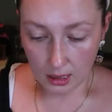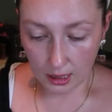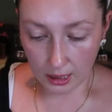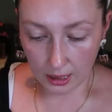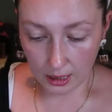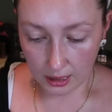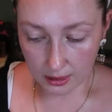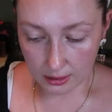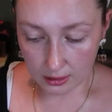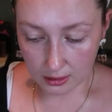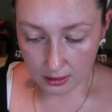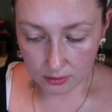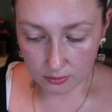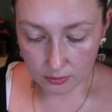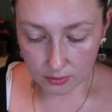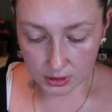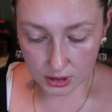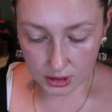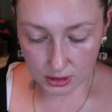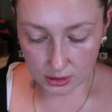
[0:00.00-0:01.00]
I
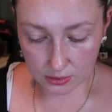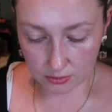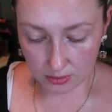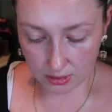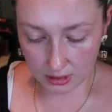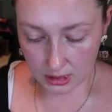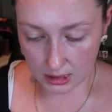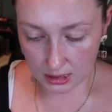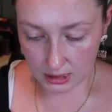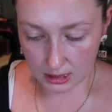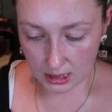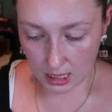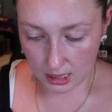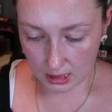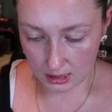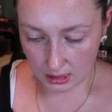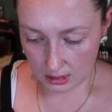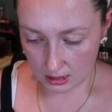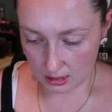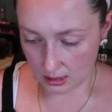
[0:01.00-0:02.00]
was just really
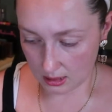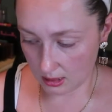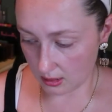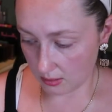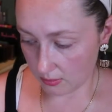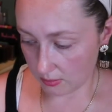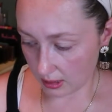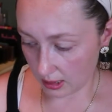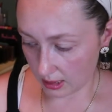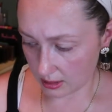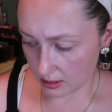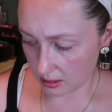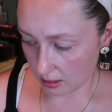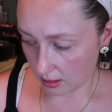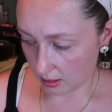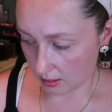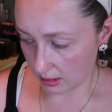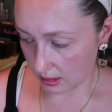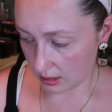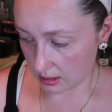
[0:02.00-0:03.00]
excited when I
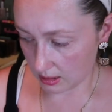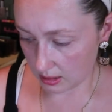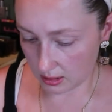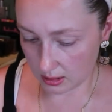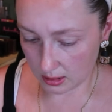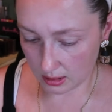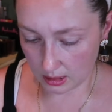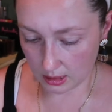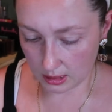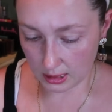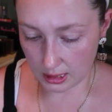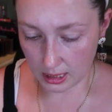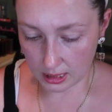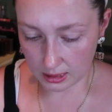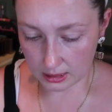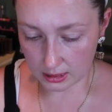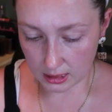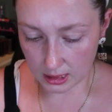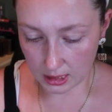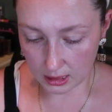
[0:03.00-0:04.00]
saw this and I
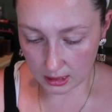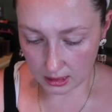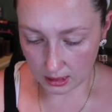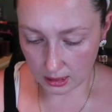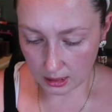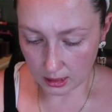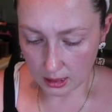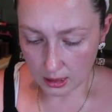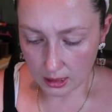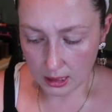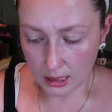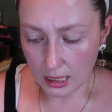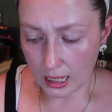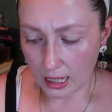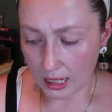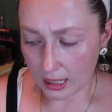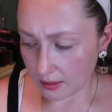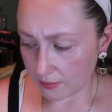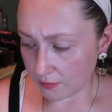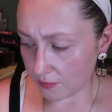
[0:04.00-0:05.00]
had to get it.
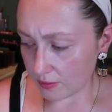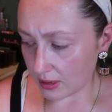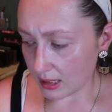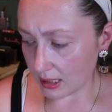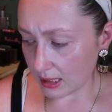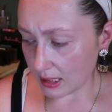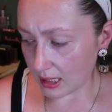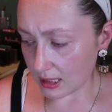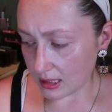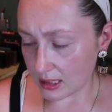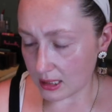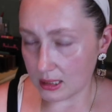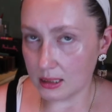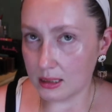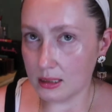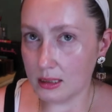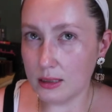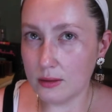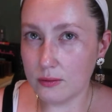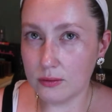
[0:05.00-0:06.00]
I feel like I
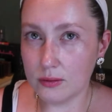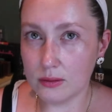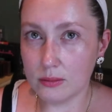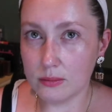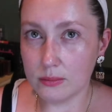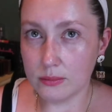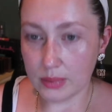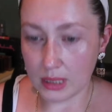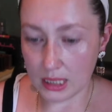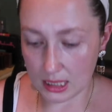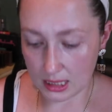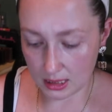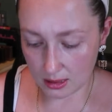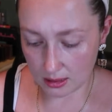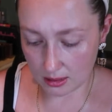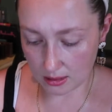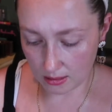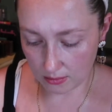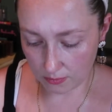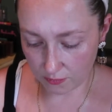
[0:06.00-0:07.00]
didn't even
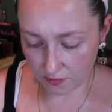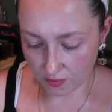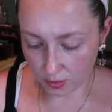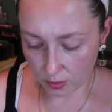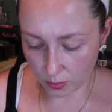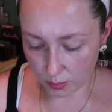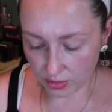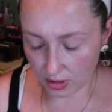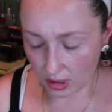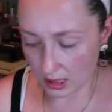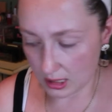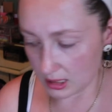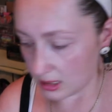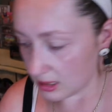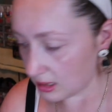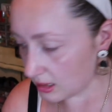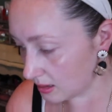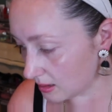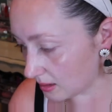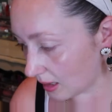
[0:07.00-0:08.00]
pay full price.